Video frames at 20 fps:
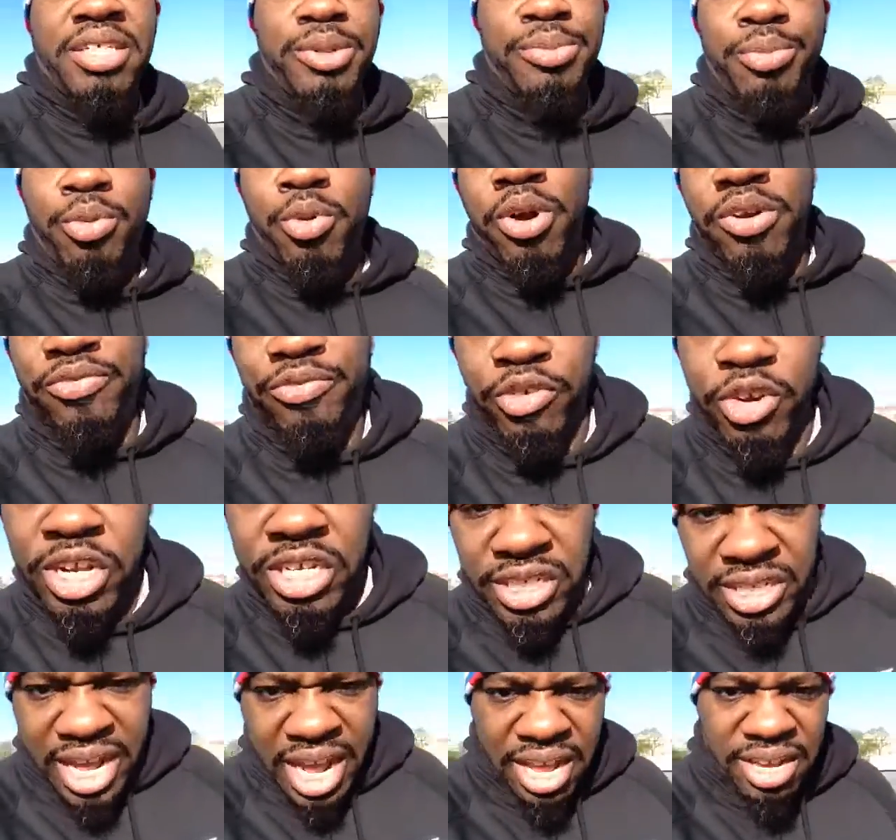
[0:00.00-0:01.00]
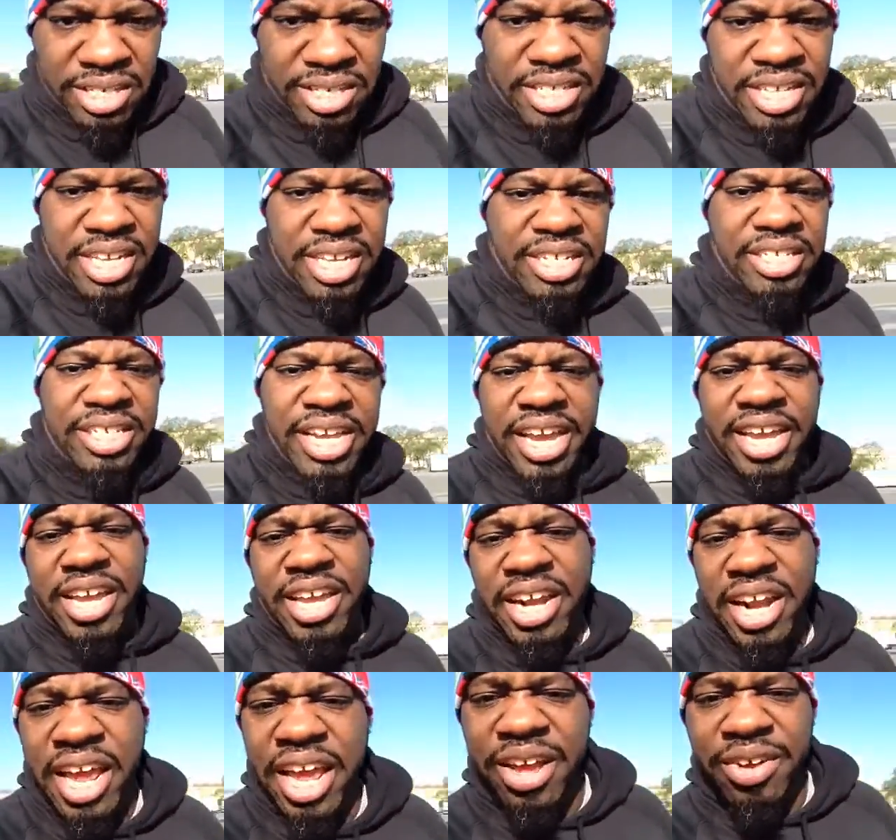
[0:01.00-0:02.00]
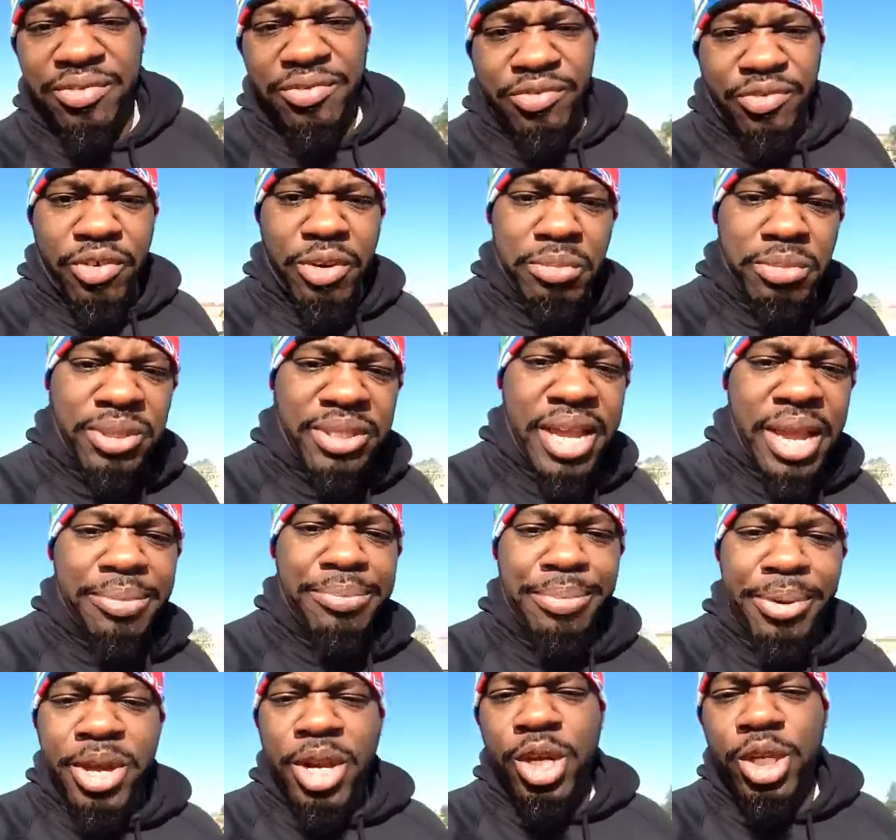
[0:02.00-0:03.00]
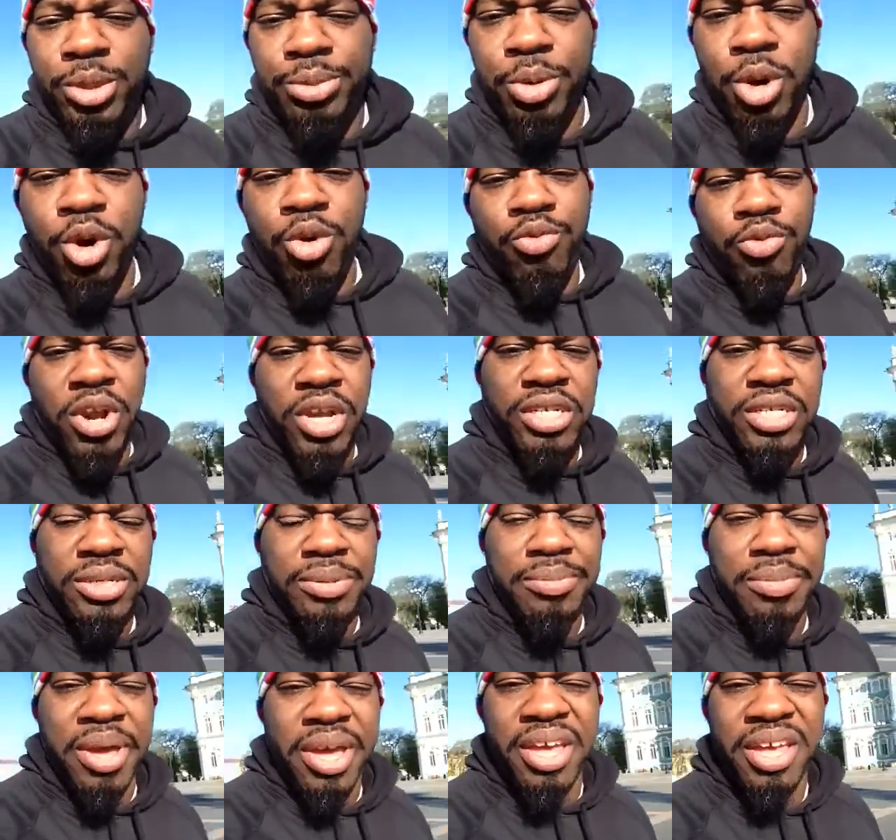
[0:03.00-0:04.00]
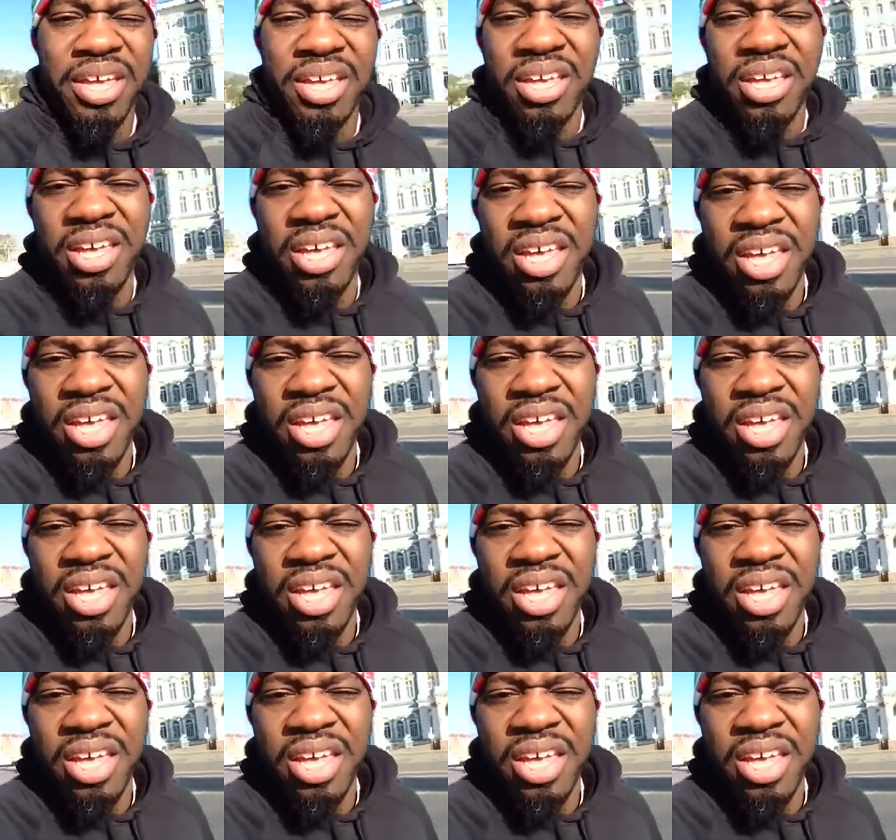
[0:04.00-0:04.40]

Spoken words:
It's your boy Freestyle Steve checking in from St. Petersburg, Russia, man.